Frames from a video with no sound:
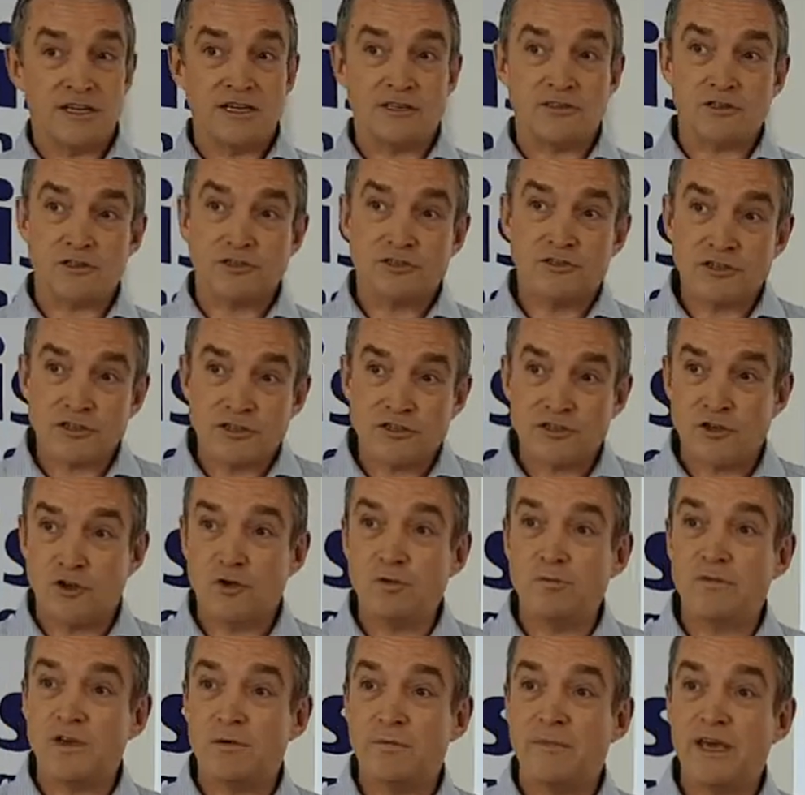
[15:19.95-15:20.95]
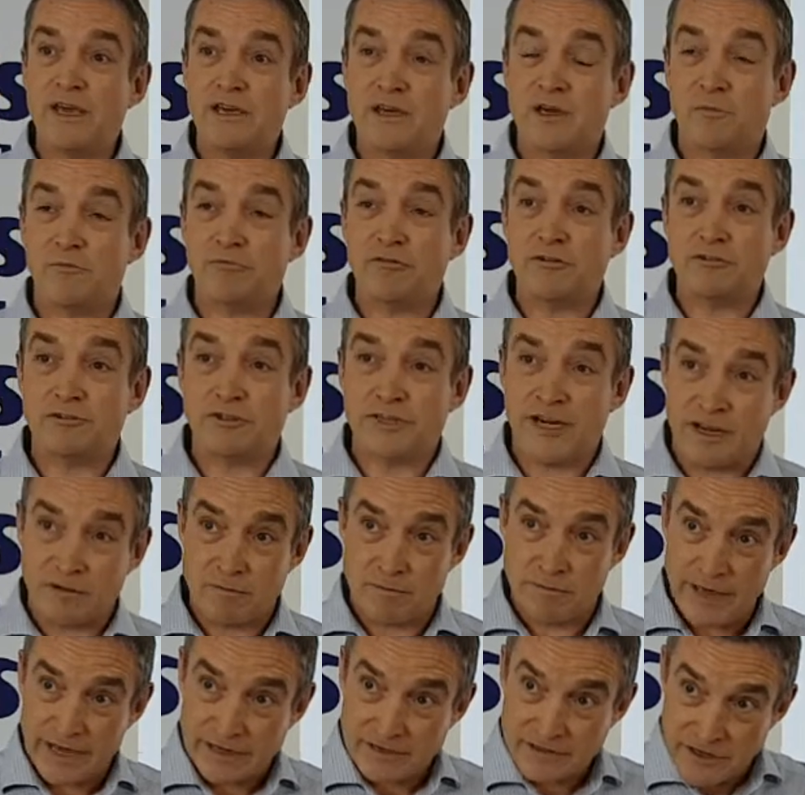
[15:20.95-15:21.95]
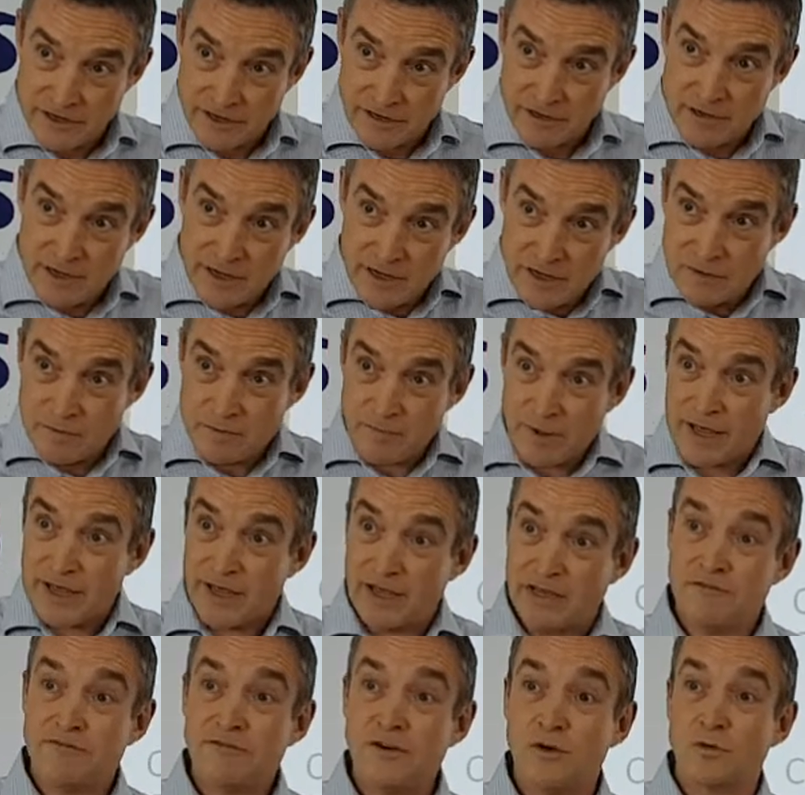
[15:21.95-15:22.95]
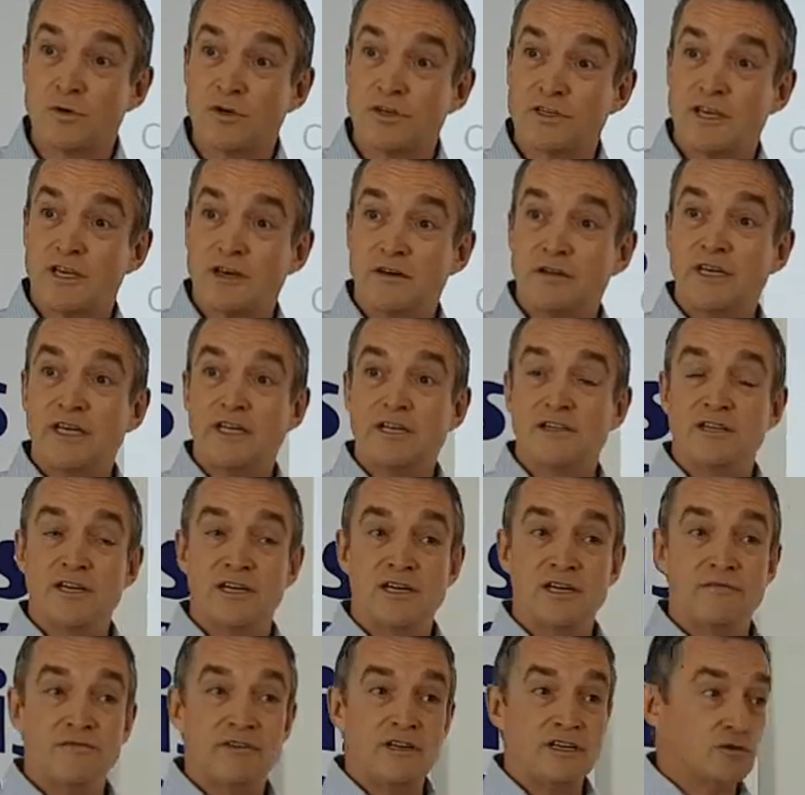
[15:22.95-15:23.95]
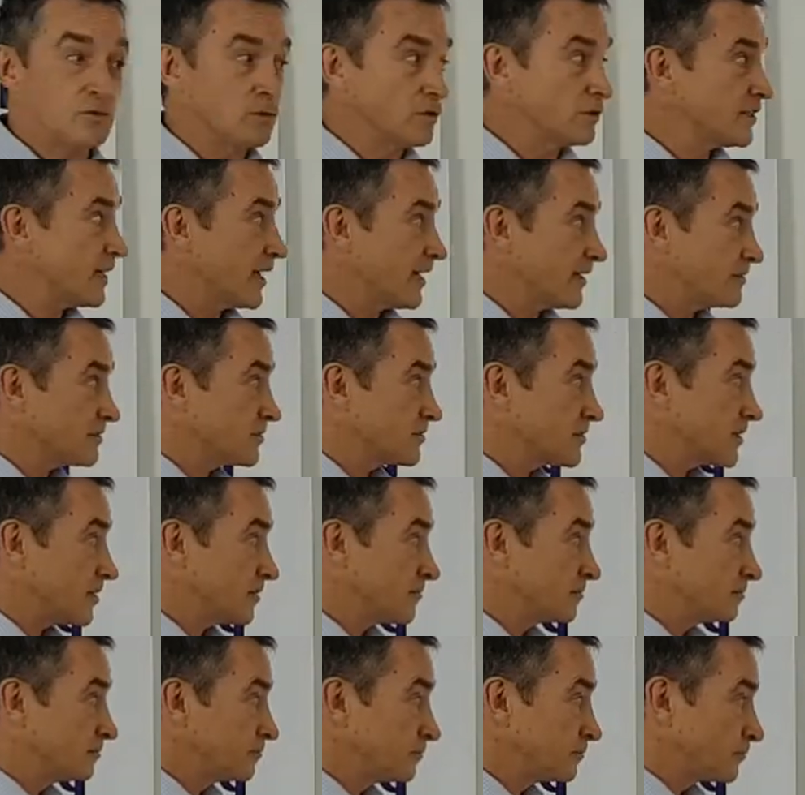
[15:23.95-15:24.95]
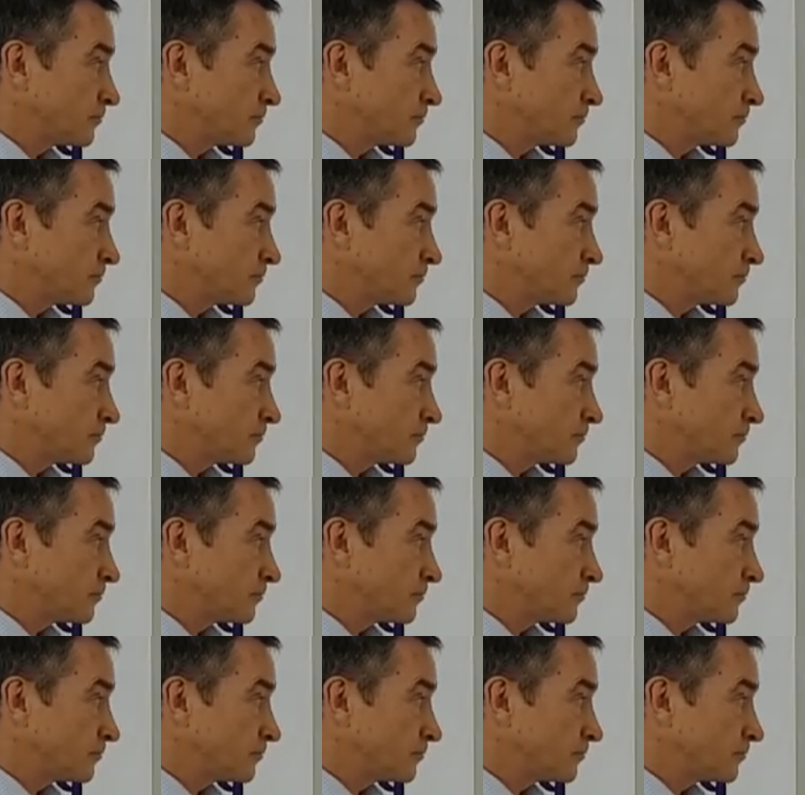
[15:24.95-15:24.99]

It doesn't assume you make a project better by focusing on each individual task.